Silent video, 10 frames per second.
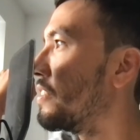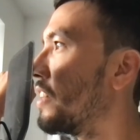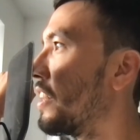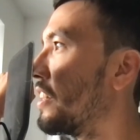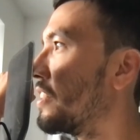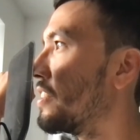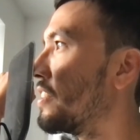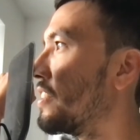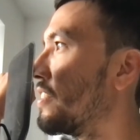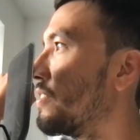tell
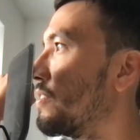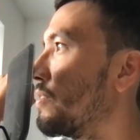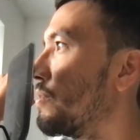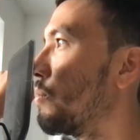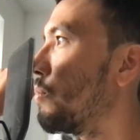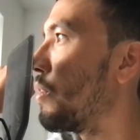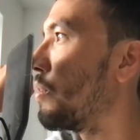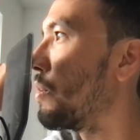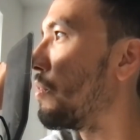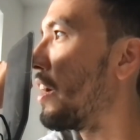us whether
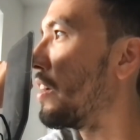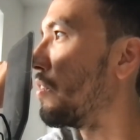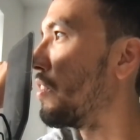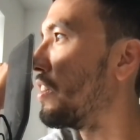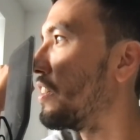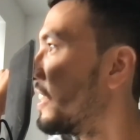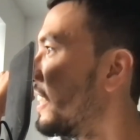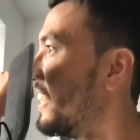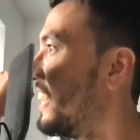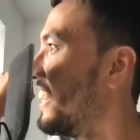we're right or wrong
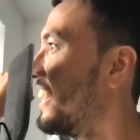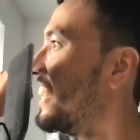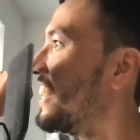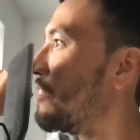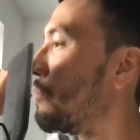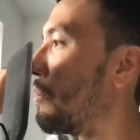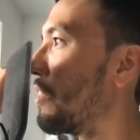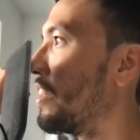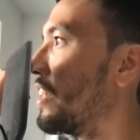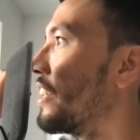in what we're
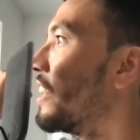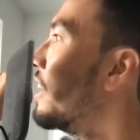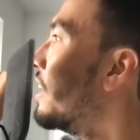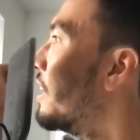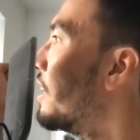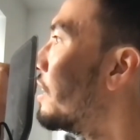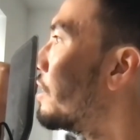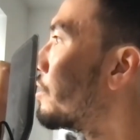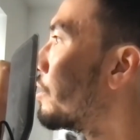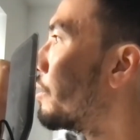thinking.
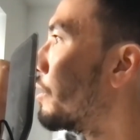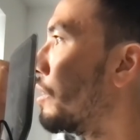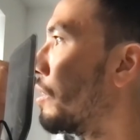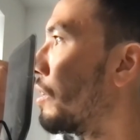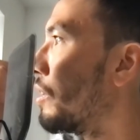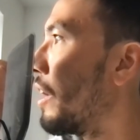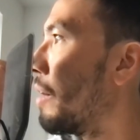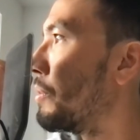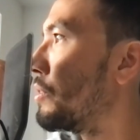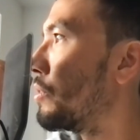So in the
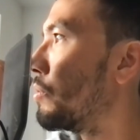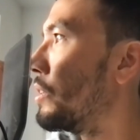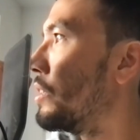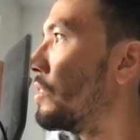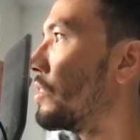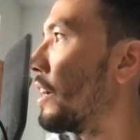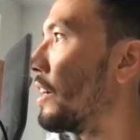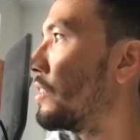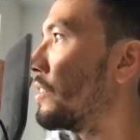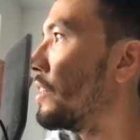episode, we
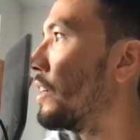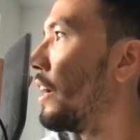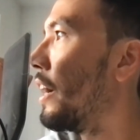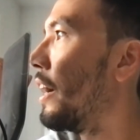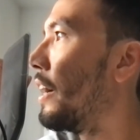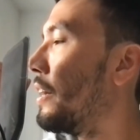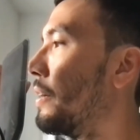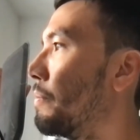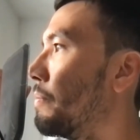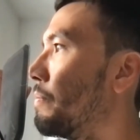discussed
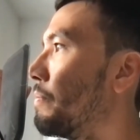the